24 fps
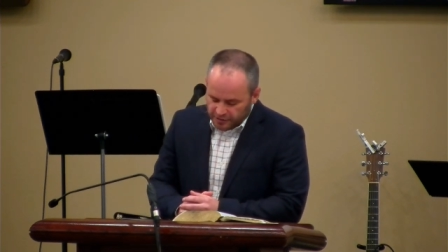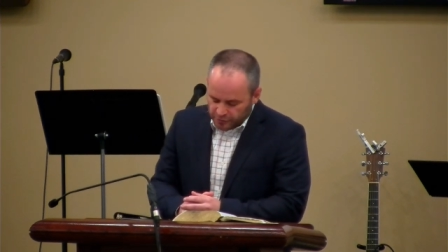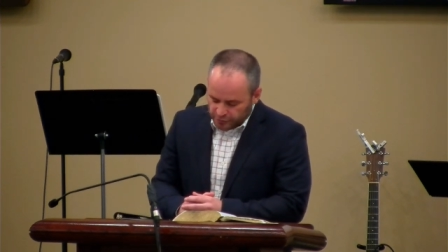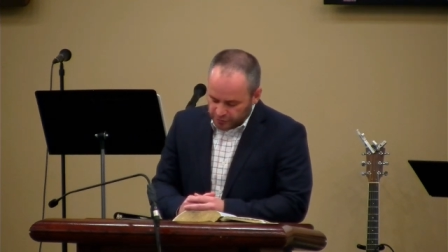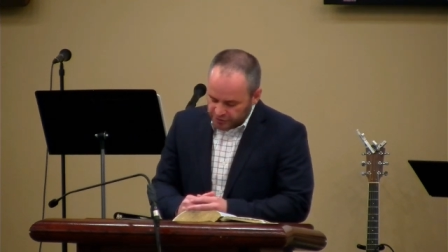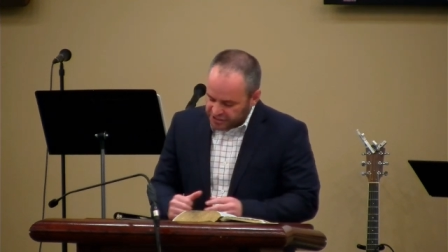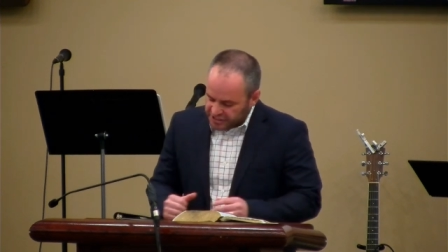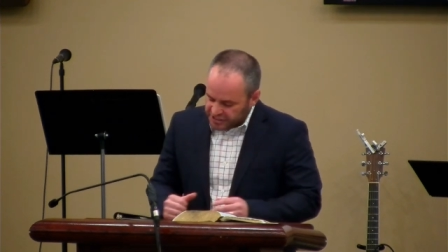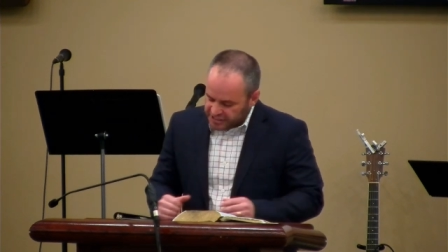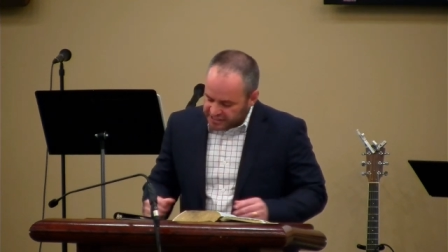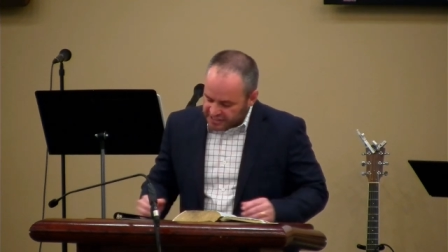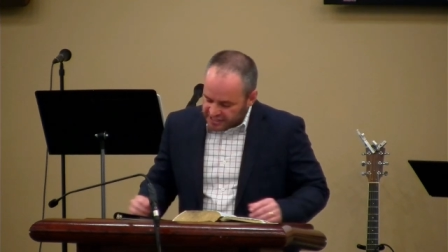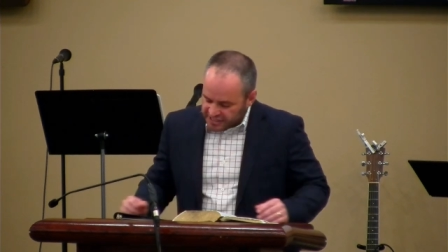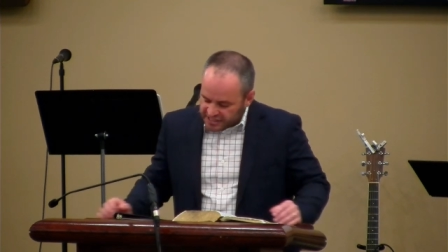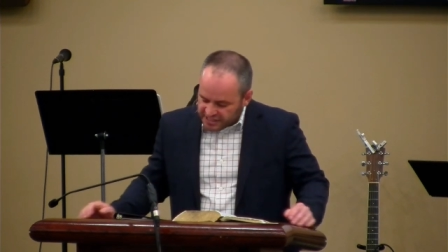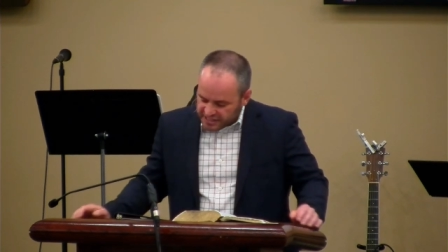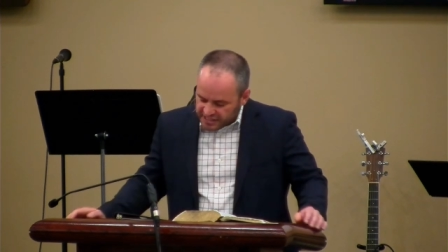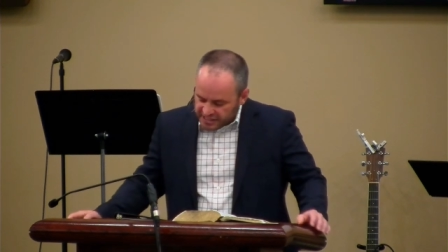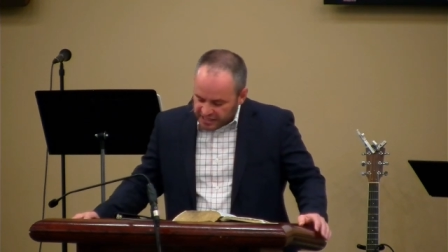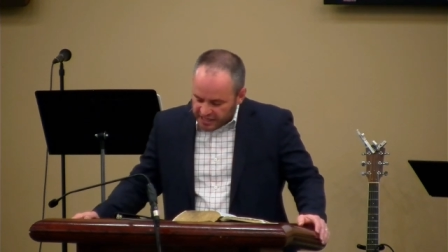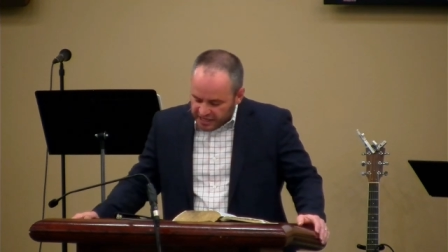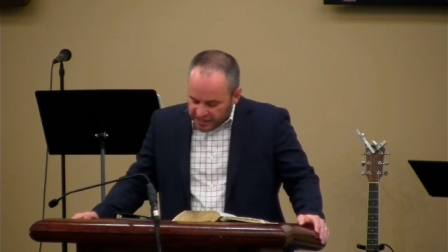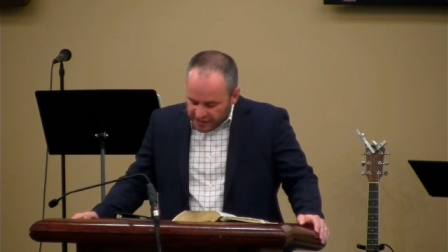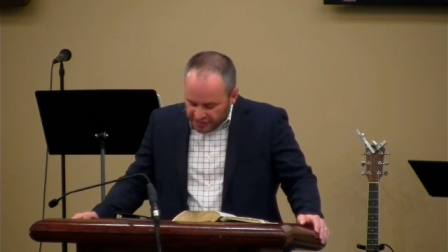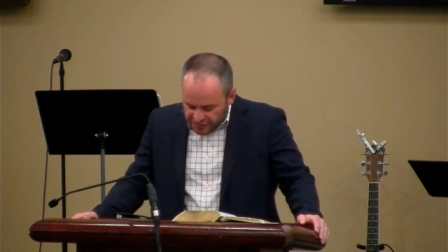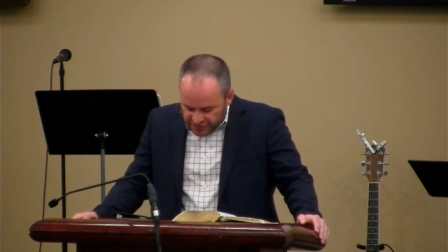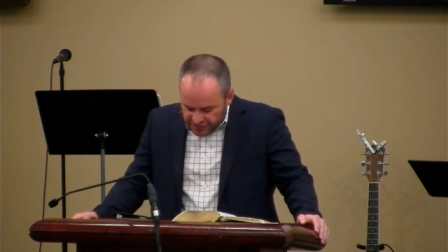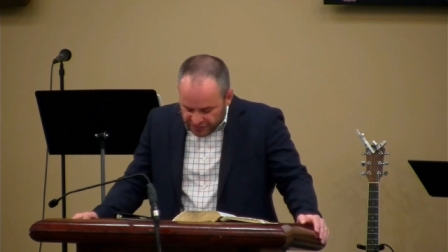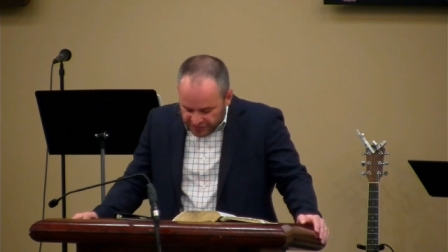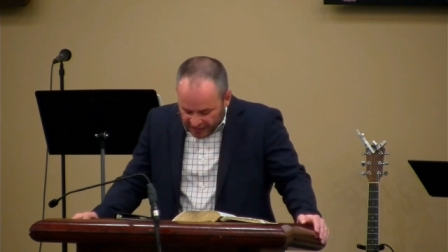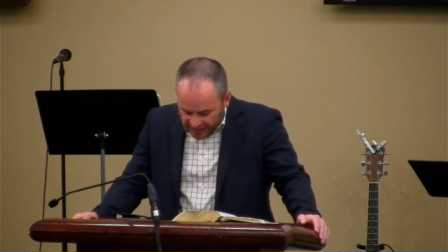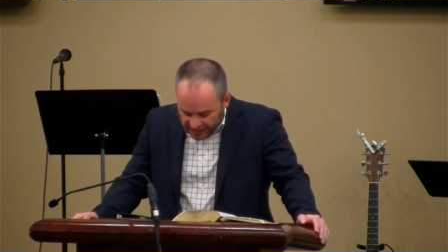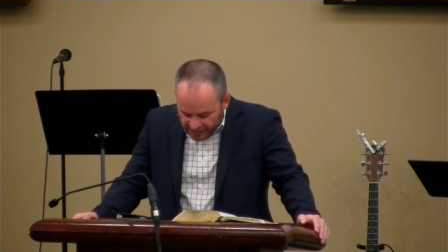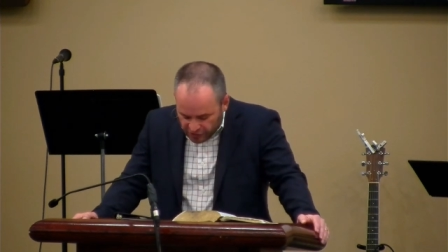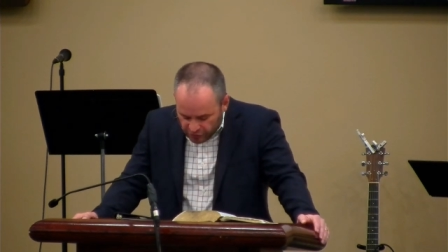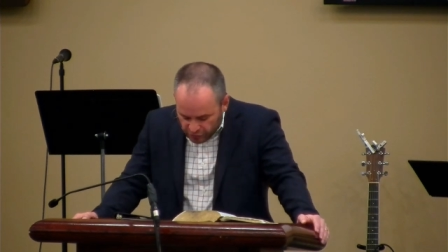Lord Jesus,
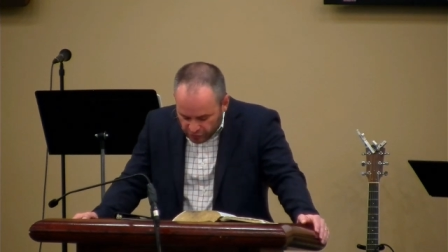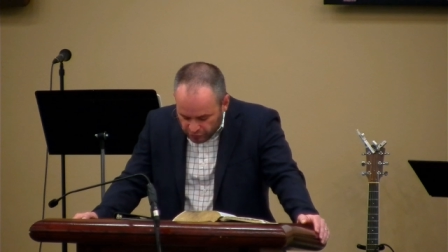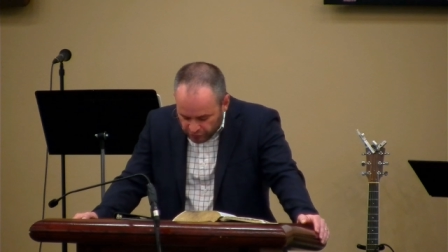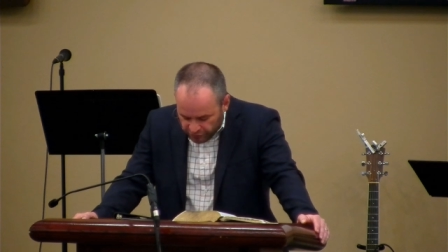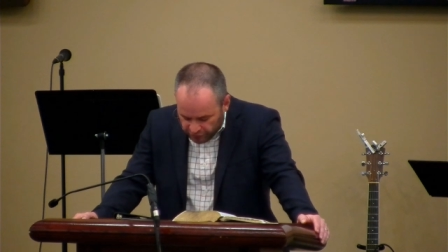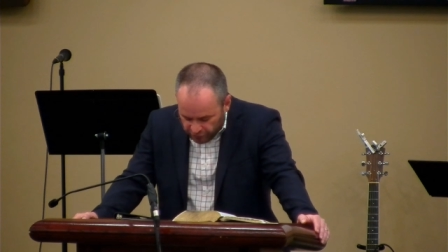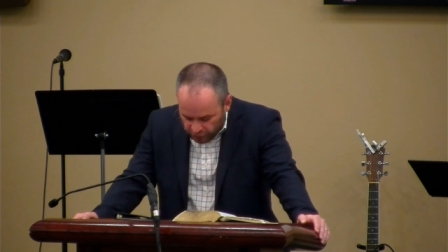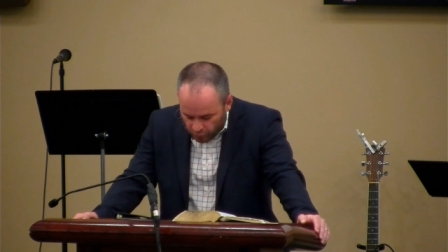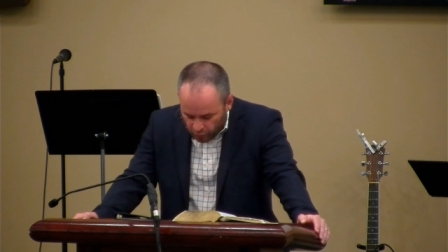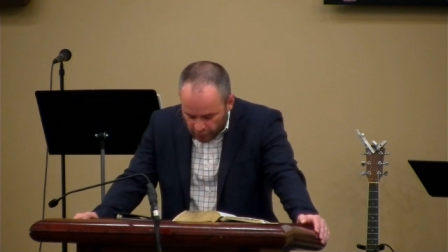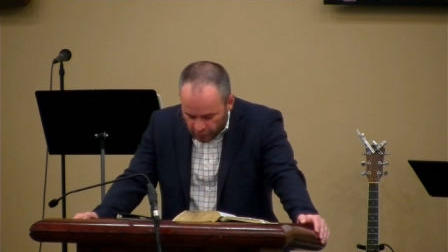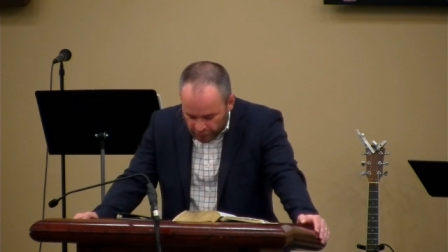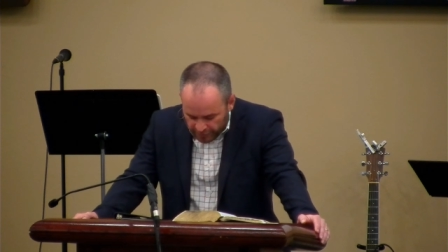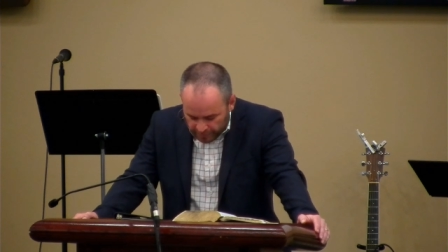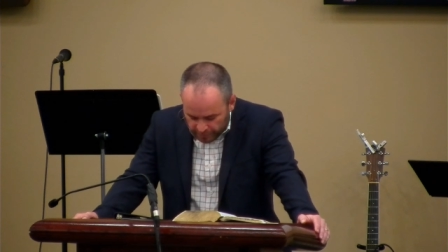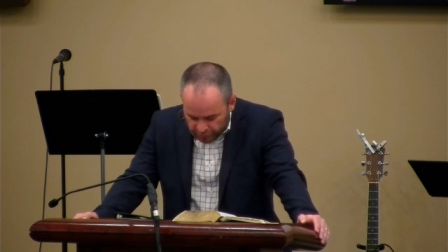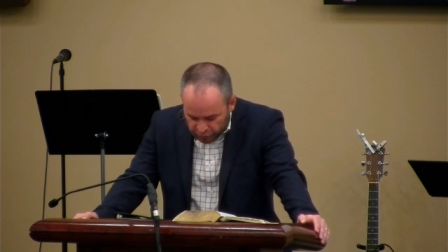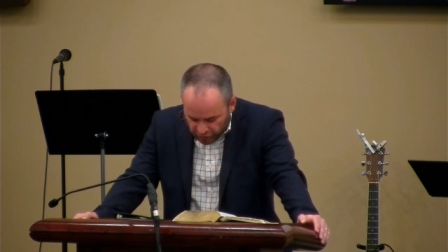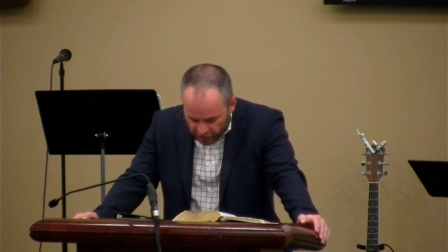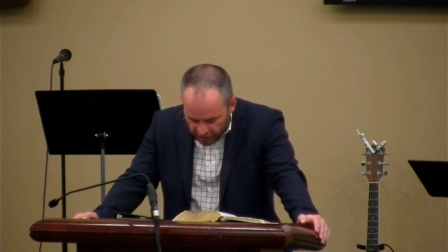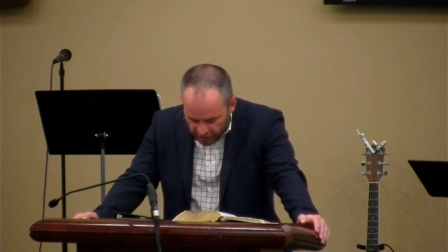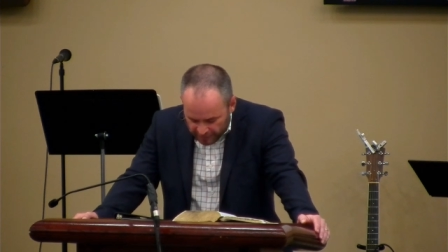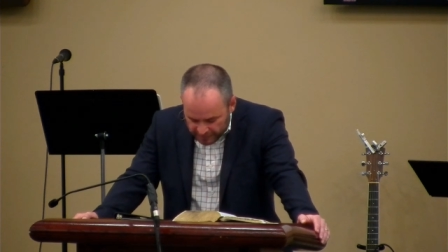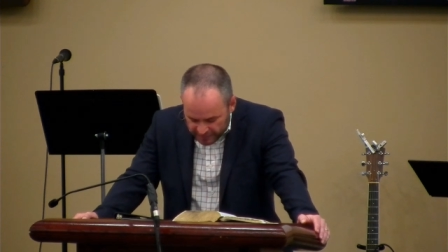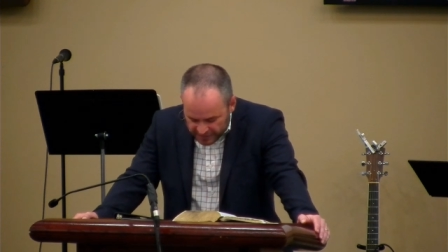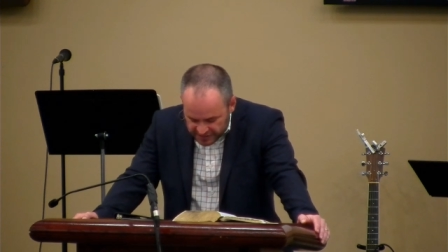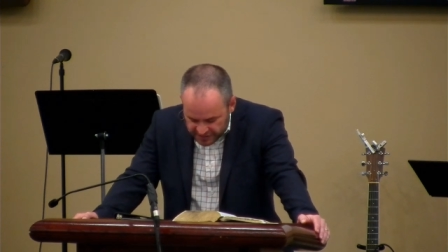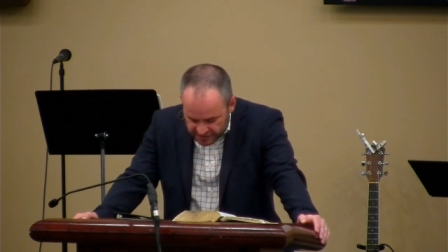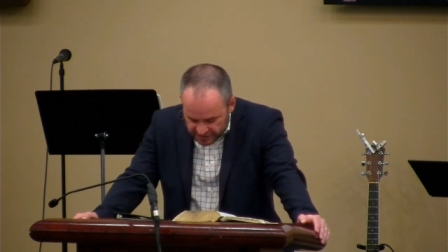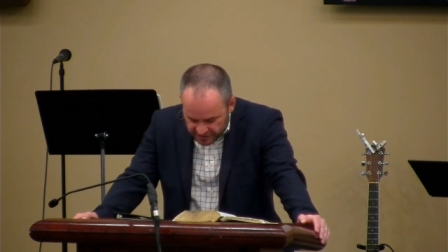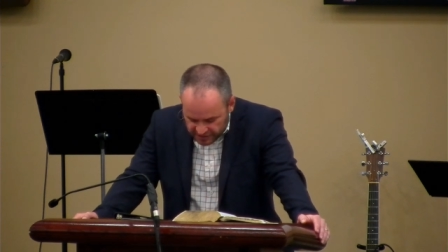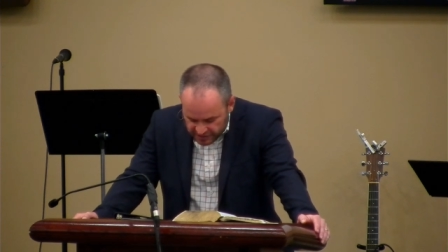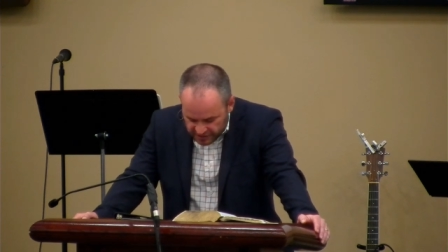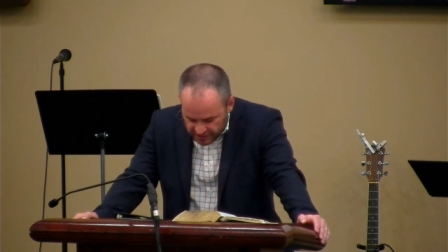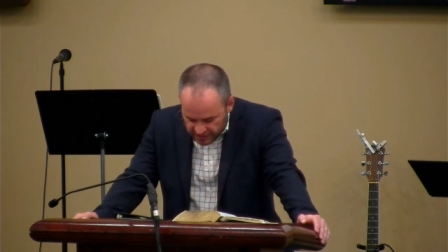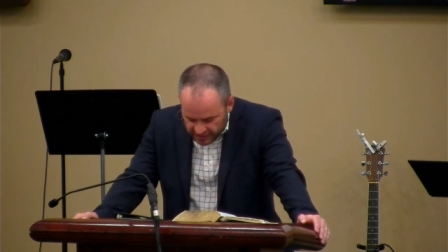thank you for the
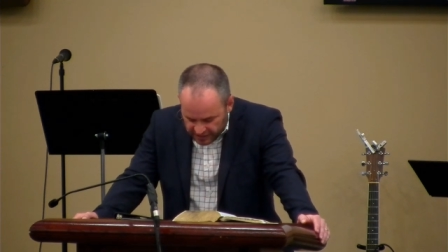promise